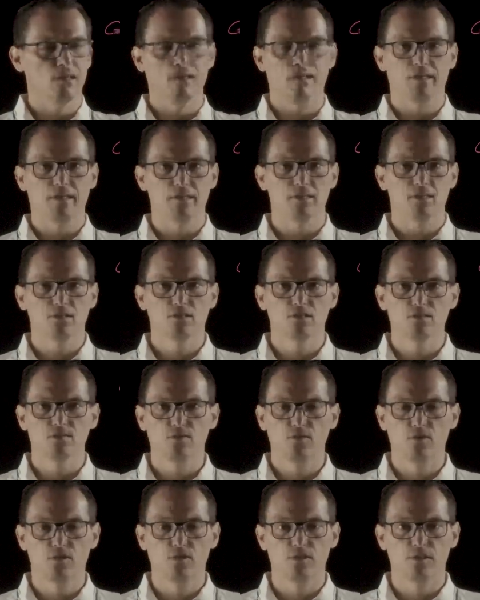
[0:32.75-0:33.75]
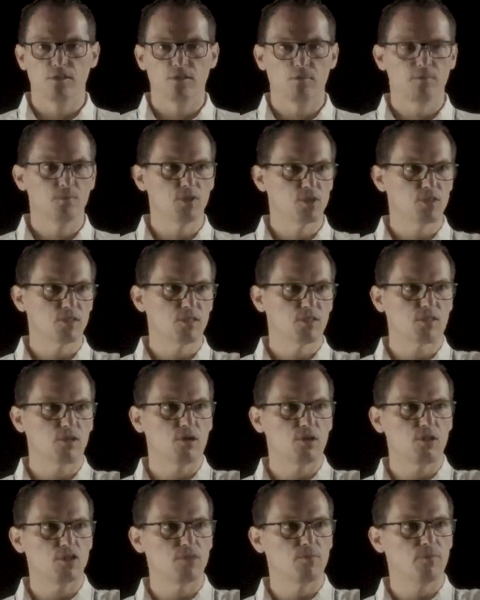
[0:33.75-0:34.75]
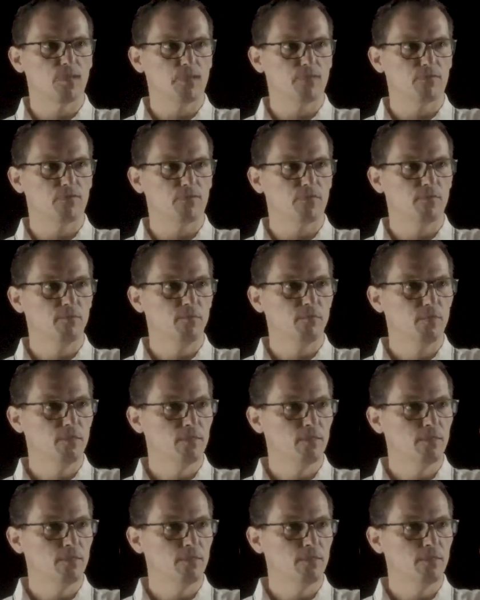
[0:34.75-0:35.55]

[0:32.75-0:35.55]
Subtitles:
license for the business technology platform,